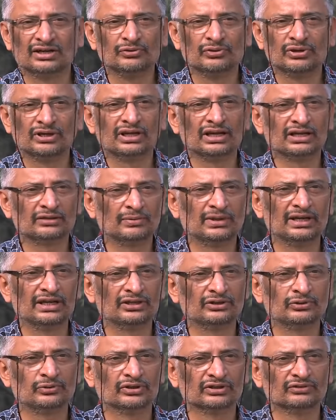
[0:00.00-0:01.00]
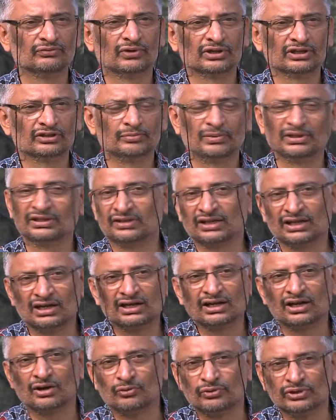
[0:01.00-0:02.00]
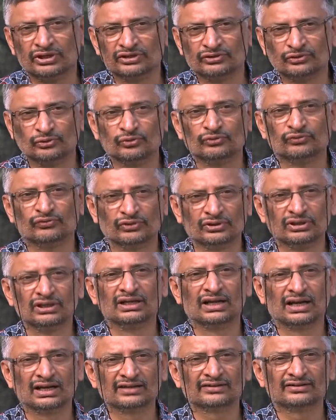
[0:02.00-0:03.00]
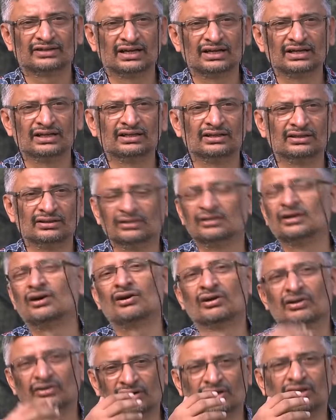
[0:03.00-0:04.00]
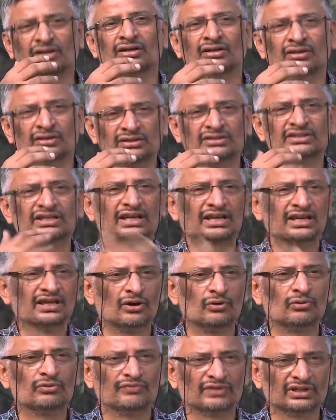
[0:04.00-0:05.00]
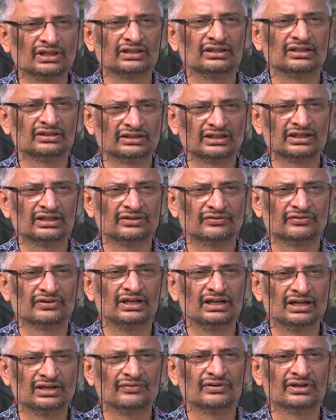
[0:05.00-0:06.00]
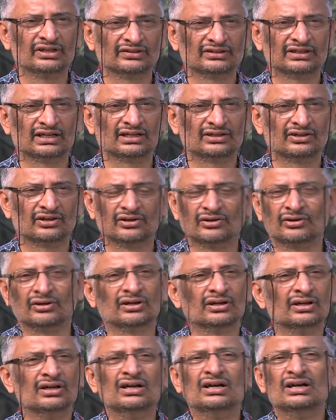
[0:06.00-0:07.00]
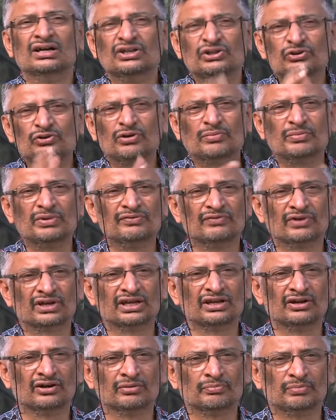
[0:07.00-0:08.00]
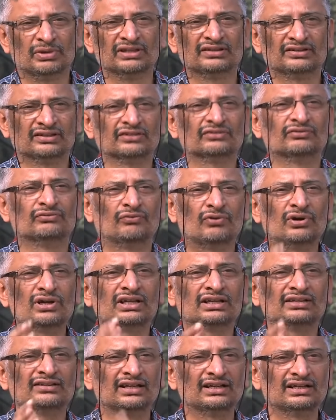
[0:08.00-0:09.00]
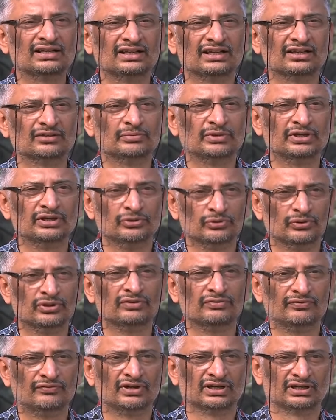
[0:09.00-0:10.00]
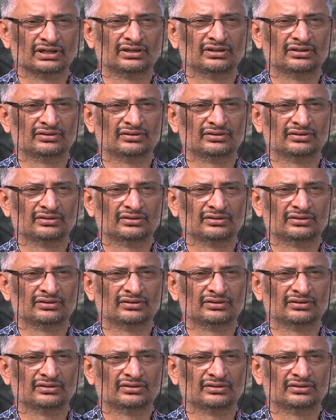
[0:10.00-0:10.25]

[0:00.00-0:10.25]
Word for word: and you were explaining to us what is Pulsar and how it is useful in understanding or uh, checking out whether the theory of relativity is correct or not. You have been working on pulsars. What exactly has been your work?